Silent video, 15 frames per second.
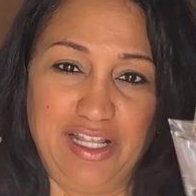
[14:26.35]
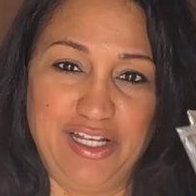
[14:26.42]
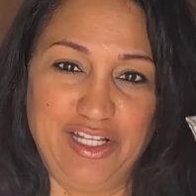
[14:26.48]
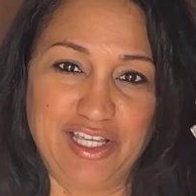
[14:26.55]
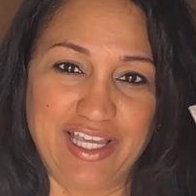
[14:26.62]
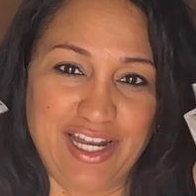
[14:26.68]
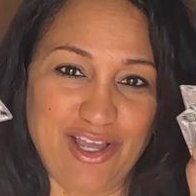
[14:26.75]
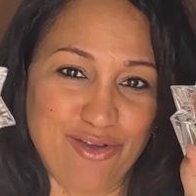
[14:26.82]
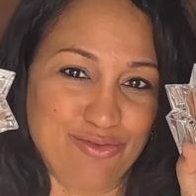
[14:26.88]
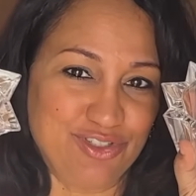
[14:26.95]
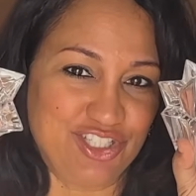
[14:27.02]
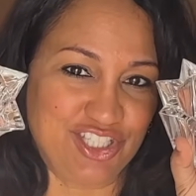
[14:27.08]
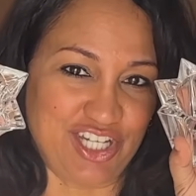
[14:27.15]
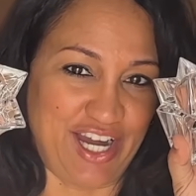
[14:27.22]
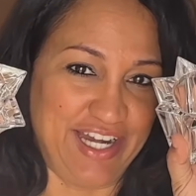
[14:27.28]
Look at how
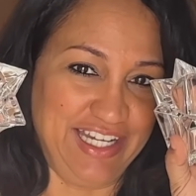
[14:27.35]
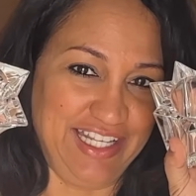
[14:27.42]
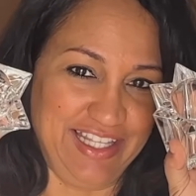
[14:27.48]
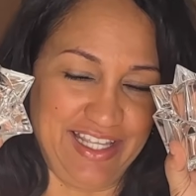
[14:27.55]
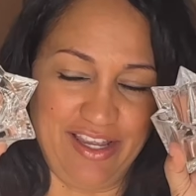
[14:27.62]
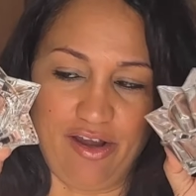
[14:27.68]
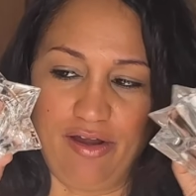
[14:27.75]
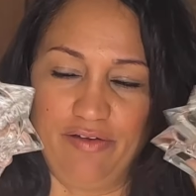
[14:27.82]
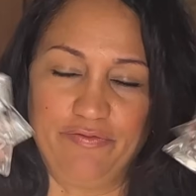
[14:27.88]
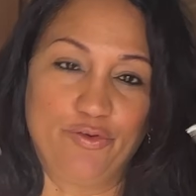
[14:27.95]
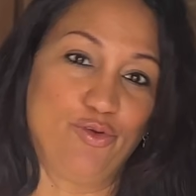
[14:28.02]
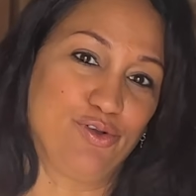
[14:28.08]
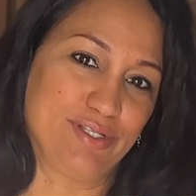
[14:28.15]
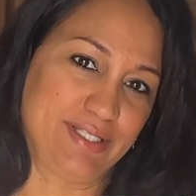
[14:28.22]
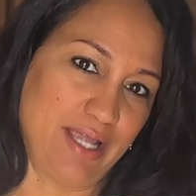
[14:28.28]
shiny they are. Of
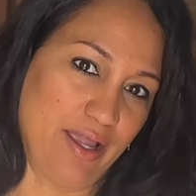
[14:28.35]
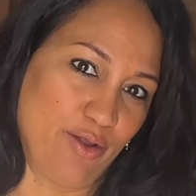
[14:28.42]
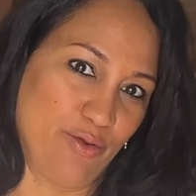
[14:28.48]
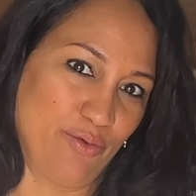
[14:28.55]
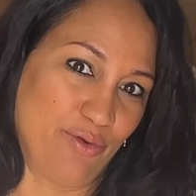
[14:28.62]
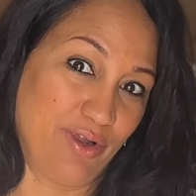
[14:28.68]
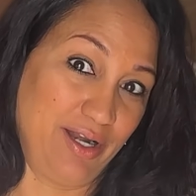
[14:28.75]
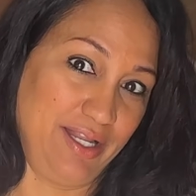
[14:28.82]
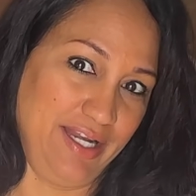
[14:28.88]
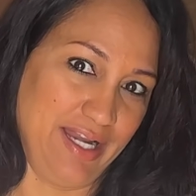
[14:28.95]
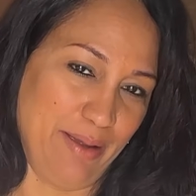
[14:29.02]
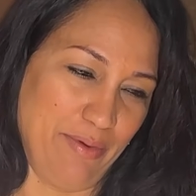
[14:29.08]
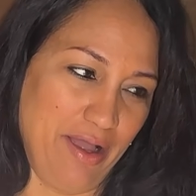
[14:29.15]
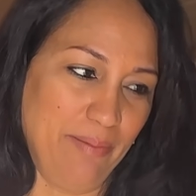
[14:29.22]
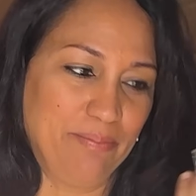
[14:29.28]
course, I clean
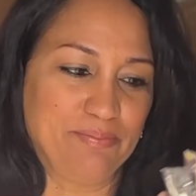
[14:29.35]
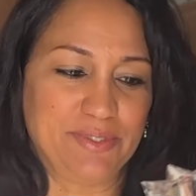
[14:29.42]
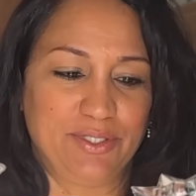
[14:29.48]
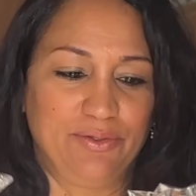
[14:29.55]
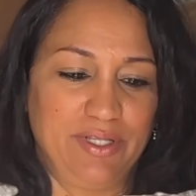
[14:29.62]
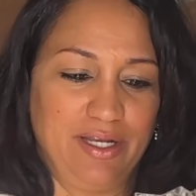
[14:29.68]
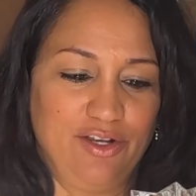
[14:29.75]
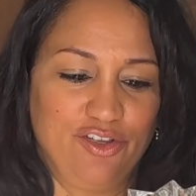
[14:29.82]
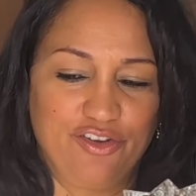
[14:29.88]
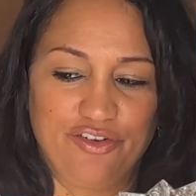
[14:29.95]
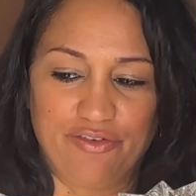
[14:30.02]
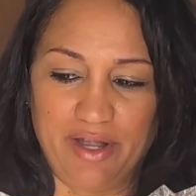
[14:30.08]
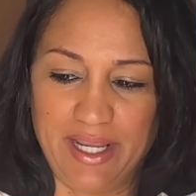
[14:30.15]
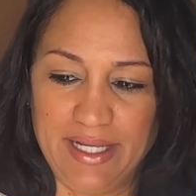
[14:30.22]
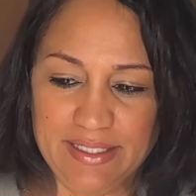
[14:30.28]
them up, so they look
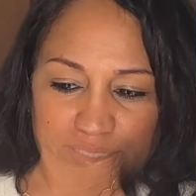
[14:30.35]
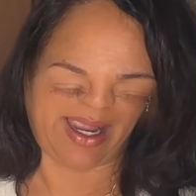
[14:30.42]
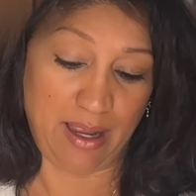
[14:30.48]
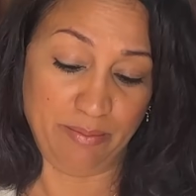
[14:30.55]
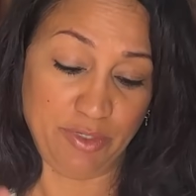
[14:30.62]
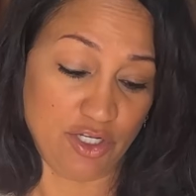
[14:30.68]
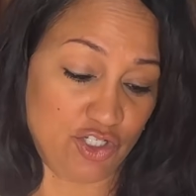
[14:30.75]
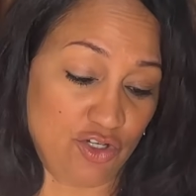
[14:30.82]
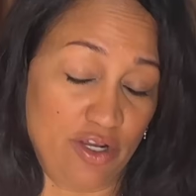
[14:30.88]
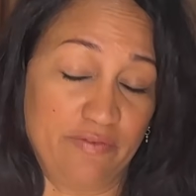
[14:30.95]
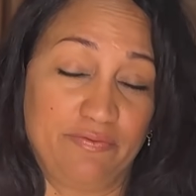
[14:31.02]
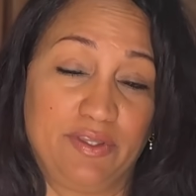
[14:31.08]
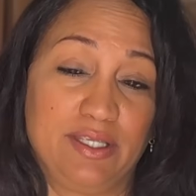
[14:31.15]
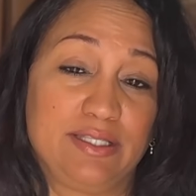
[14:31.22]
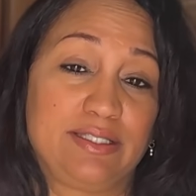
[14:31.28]
great. I'm not sure
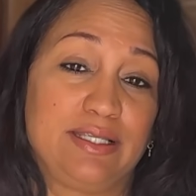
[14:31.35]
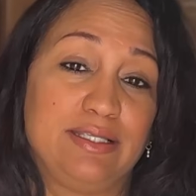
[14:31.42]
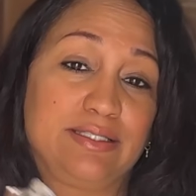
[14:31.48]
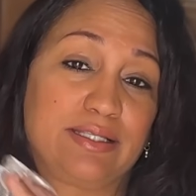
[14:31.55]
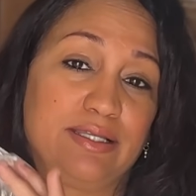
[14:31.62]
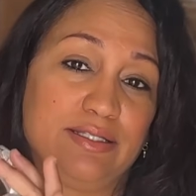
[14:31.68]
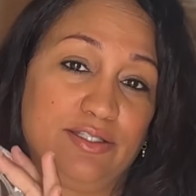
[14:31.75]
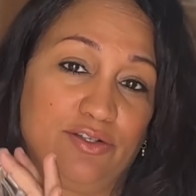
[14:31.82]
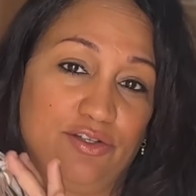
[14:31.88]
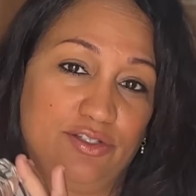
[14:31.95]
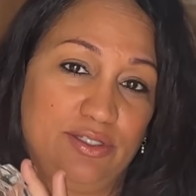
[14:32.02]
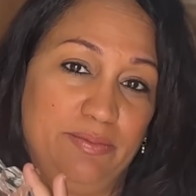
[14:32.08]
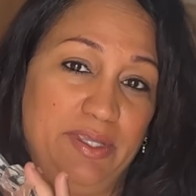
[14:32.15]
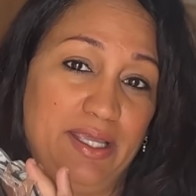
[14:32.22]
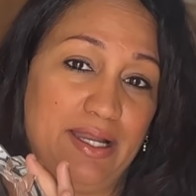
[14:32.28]
if this is considered
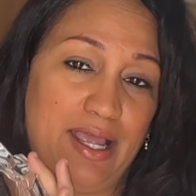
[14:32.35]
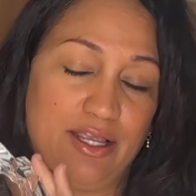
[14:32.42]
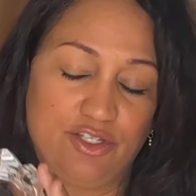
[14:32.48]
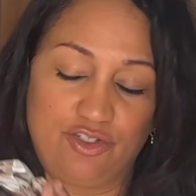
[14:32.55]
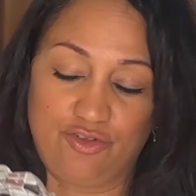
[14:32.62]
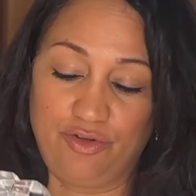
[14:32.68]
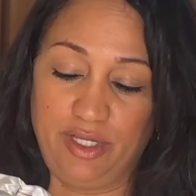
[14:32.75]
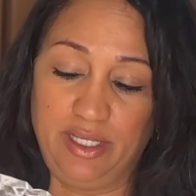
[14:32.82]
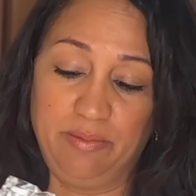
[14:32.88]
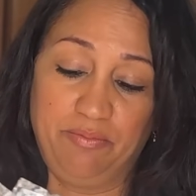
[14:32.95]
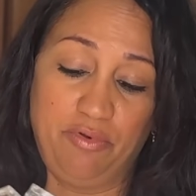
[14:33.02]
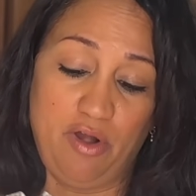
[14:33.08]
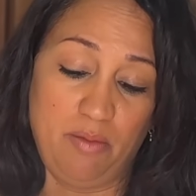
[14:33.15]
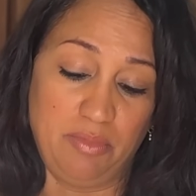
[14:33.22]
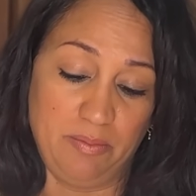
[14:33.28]
to be an ashtray. It
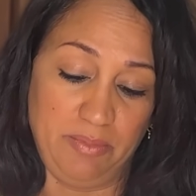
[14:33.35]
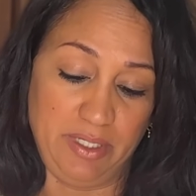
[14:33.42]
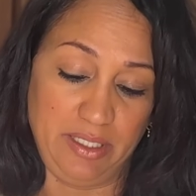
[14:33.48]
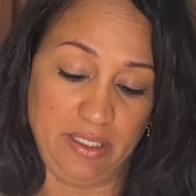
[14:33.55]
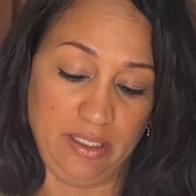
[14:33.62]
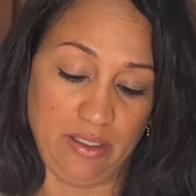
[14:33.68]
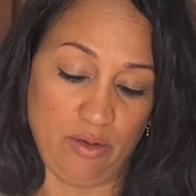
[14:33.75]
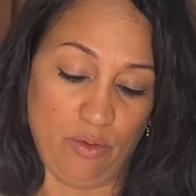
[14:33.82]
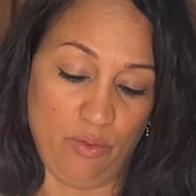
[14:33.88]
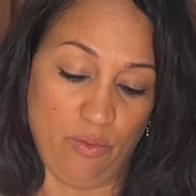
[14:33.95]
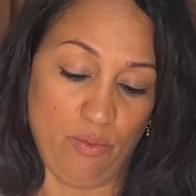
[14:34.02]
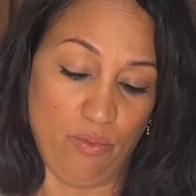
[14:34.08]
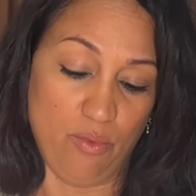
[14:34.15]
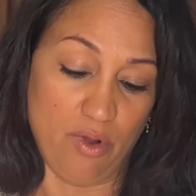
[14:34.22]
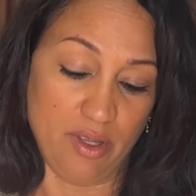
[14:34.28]
probably
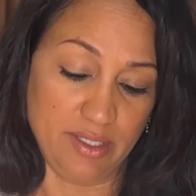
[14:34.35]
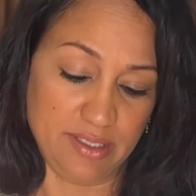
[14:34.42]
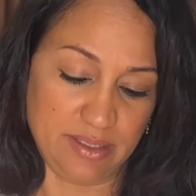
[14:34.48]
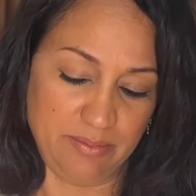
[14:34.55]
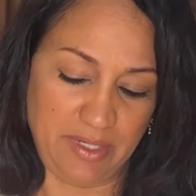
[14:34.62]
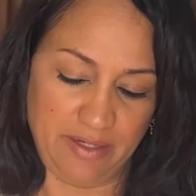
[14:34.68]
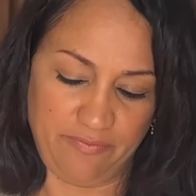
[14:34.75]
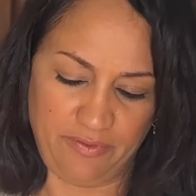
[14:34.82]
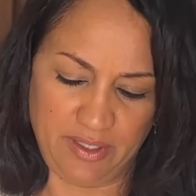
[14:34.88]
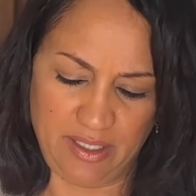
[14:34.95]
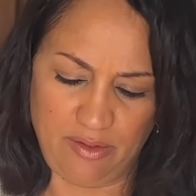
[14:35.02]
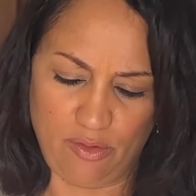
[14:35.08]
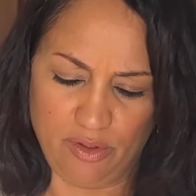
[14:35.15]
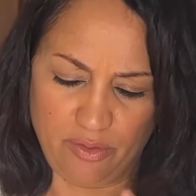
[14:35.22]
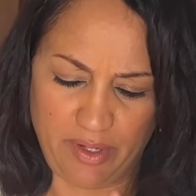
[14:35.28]
was made for
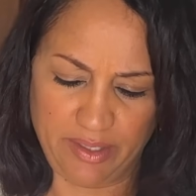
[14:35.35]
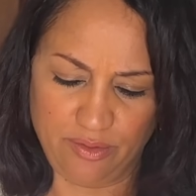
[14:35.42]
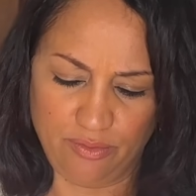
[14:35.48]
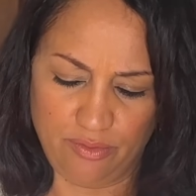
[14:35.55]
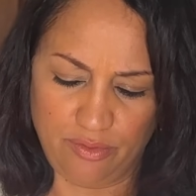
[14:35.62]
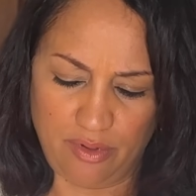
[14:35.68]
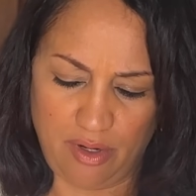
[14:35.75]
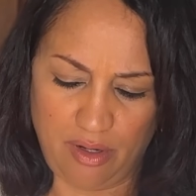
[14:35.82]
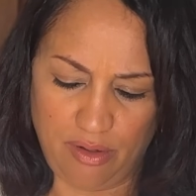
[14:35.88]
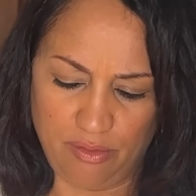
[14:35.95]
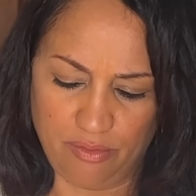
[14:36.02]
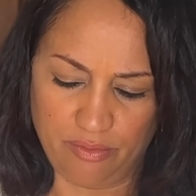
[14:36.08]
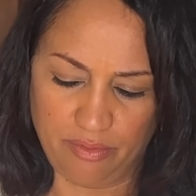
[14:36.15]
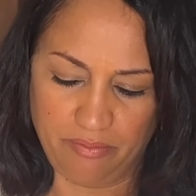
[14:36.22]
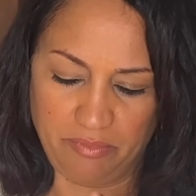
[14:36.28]
that, although I don't know how.